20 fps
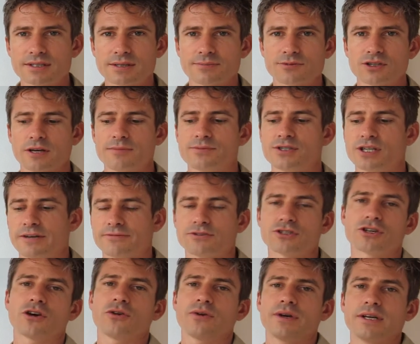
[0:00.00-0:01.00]
Sometimes you have to
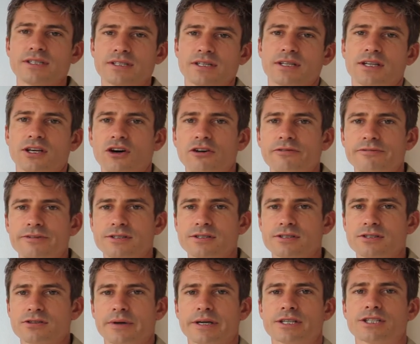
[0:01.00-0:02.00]
go into the
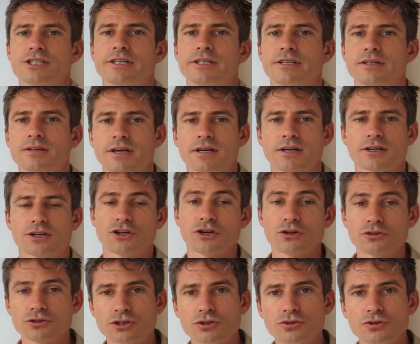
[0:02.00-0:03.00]
office to actually
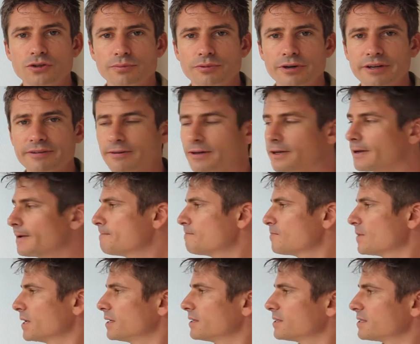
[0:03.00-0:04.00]
go to the briefing.
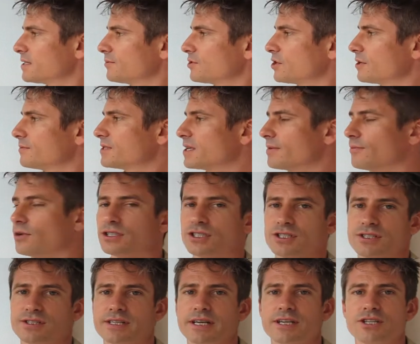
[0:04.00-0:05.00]
And sometimes they might
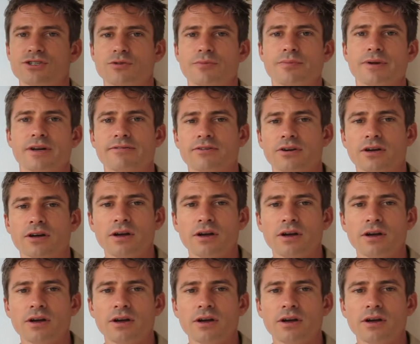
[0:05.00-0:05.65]
just send you a bit of